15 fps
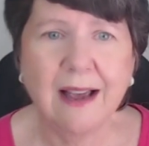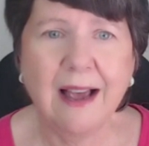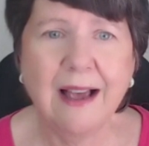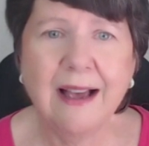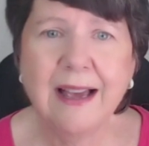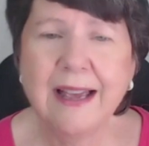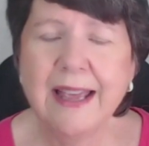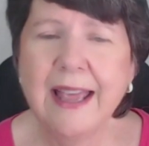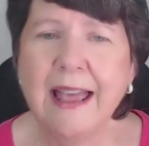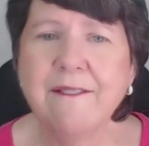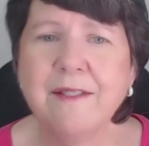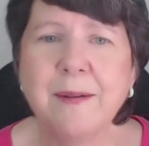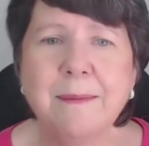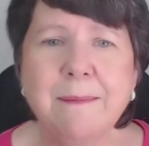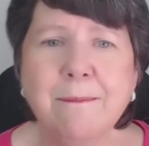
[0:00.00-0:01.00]
I have
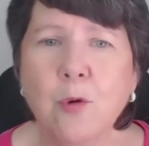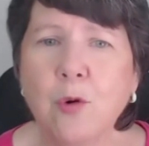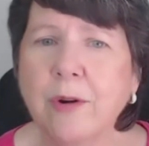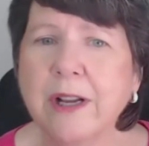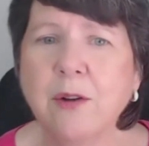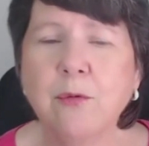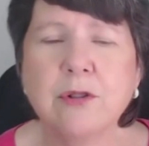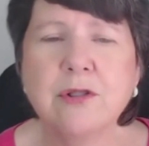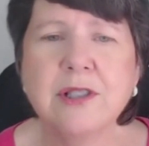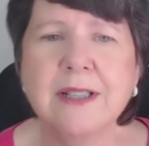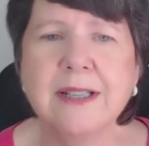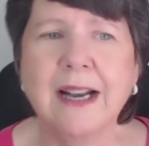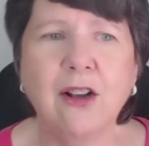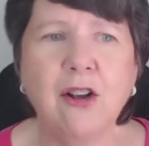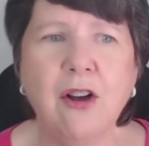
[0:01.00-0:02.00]
a morning
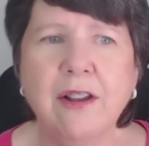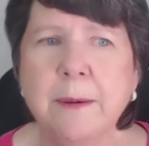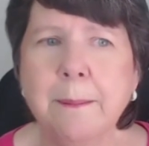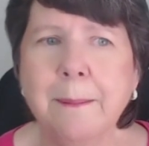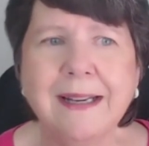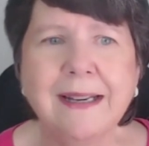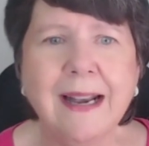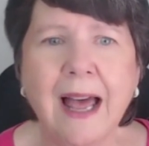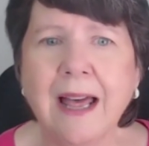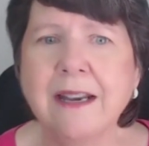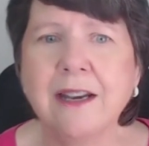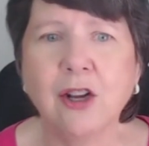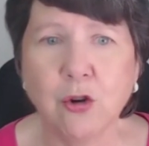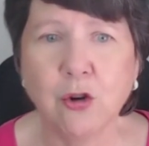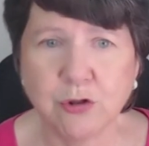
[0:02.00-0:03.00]
routine. I call them my
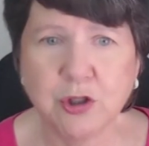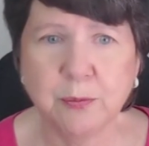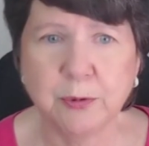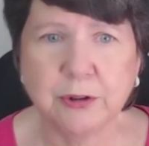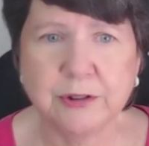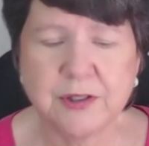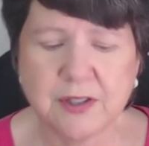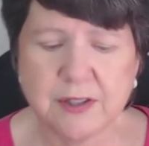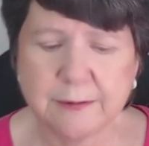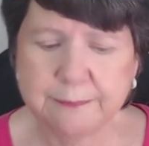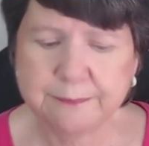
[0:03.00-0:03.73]
non-negotiables.